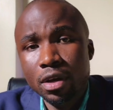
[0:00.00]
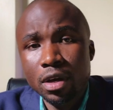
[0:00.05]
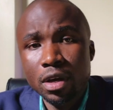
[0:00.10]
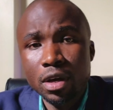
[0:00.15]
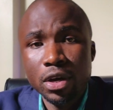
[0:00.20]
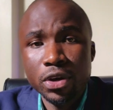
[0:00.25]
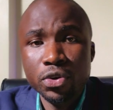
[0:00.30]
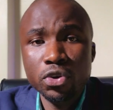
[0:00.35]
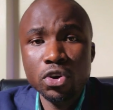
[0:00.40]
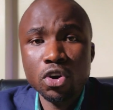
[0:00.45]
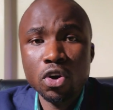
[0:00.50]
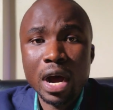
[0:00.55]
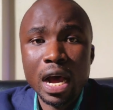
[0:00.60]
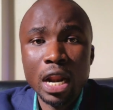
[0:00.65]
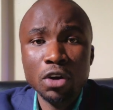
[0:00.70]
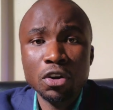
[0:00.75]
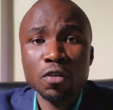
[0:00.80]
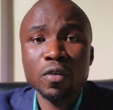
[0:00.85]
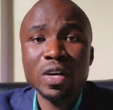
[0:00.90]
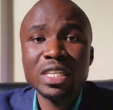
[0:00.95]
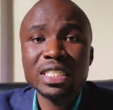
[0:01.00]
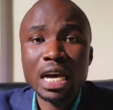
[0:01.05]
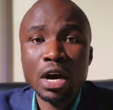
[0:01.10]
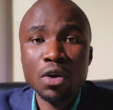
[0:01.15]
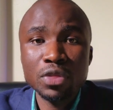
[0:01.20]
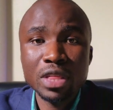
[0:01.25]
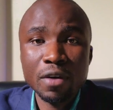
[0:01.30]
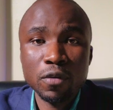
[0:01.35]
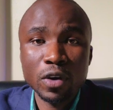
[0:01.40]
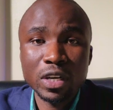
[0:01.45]
A lot of us out
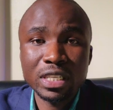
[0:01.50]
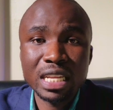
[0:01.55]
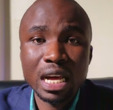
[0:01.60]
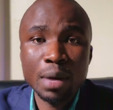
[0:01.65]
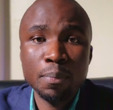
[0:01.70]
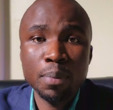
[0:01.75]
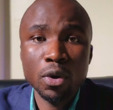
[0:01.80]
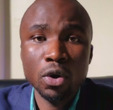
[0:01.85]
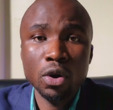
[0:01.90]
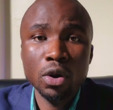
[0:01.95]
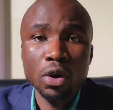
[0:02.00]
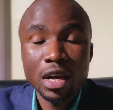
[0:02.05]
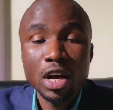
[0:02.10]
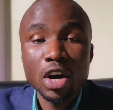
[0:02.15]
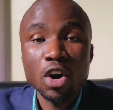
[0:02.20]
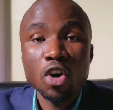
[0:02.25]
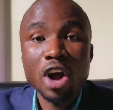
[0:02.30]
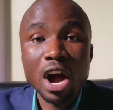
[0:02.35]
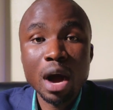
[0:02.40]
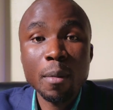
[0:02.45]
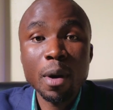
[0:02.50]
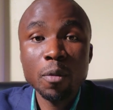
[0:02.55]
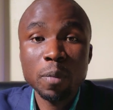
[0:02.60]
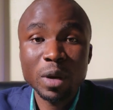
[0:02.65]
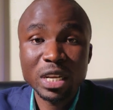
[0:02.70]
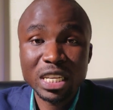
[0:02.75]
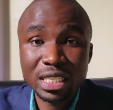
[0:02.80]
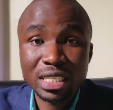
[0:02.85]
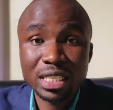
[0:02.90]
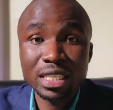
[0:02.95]
there, for example, go about
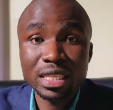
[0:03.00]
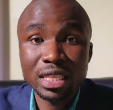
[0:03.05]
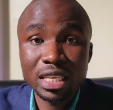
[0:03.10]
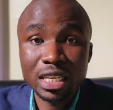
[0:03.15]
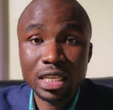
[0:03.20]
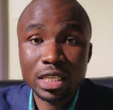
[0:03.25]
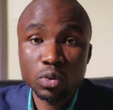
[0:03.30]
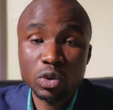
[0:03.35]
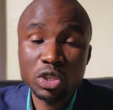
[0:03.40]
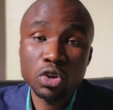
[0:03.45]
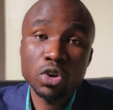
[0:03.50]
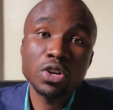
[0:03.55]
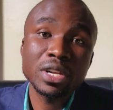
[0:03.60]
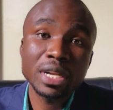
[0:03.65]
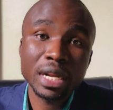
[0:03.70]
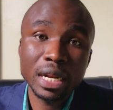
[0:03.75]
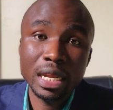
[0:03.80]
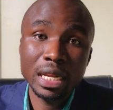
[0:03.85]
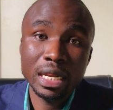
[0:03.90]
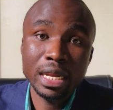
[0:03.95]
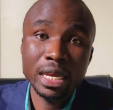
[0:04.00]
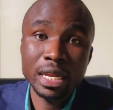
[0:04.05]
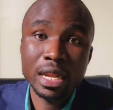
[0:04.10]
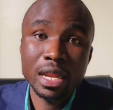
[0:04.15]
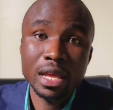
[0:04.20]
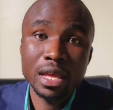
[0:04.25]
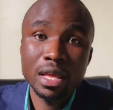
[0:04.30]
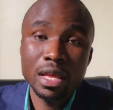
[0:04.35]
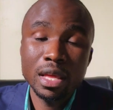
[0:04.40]
purchasing things which you don't really need.